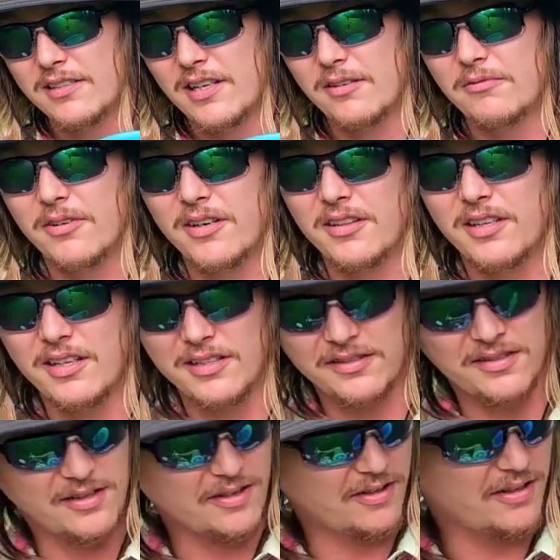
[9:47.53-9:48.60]
on one of these,
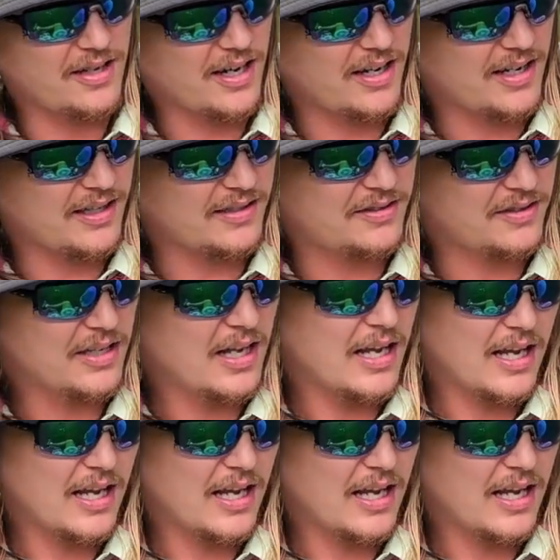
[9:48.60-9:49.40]
they're nice.